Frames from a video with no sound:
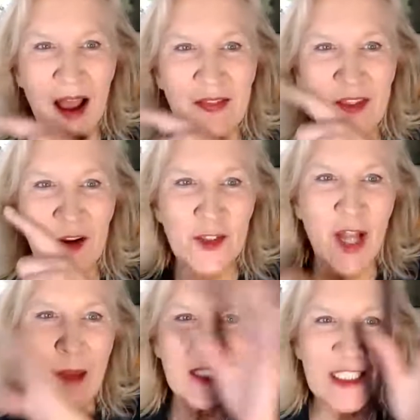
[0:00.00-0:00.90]
their
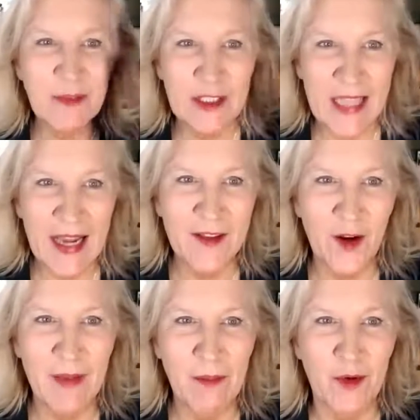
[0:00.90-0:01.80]
job is to protect their
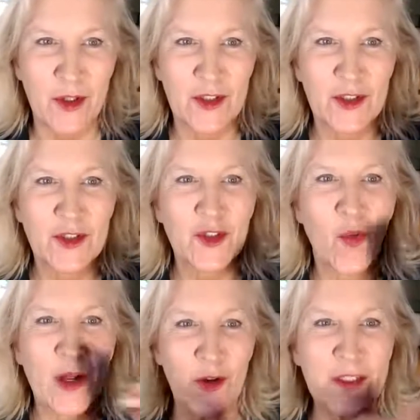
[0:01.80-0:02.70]
members. So
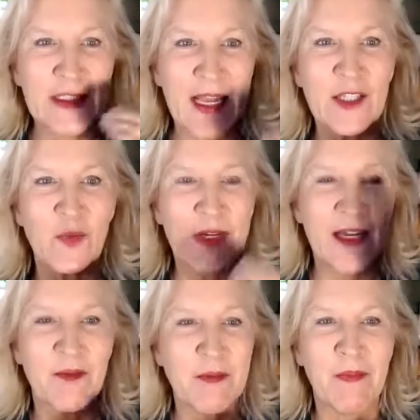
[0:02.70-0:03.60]
what you're saying is we need
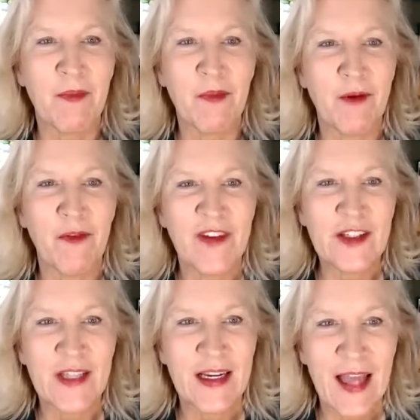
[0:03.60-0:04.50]
a
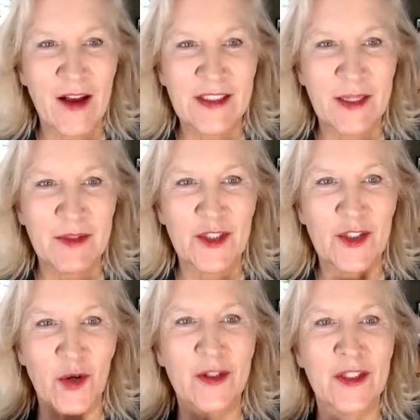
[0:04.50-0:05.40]
provision that allows them
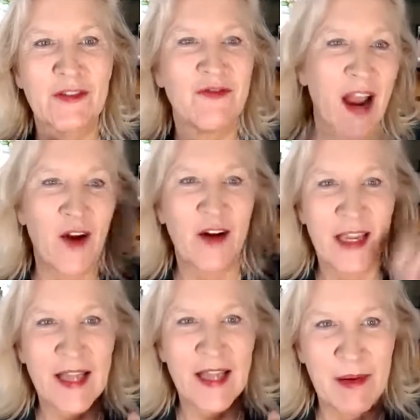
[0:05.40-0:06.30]
to fire
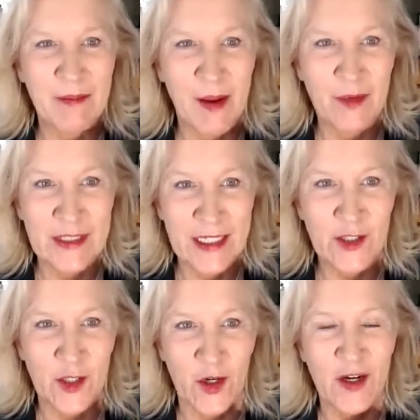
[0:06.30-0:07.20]
incompetent members
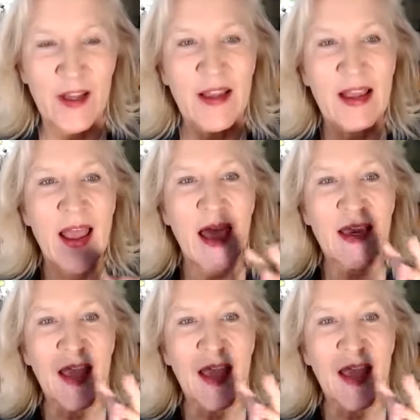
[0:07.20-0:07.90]
easier. And